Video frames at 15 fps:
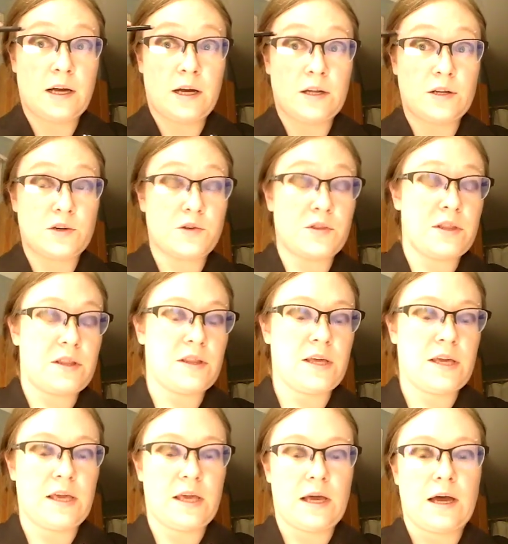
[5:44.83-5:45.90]
under
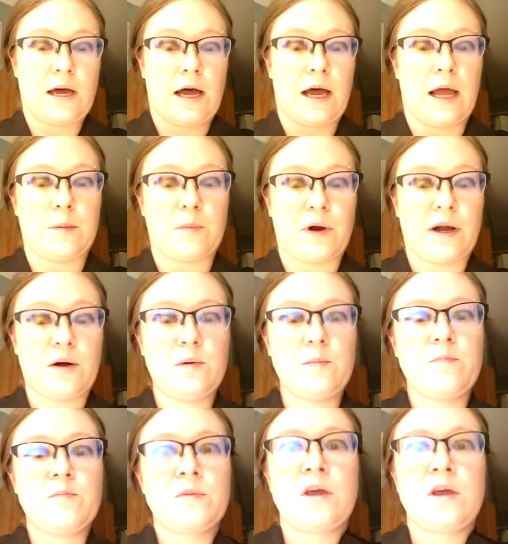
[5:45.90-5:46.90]
the eyebrow.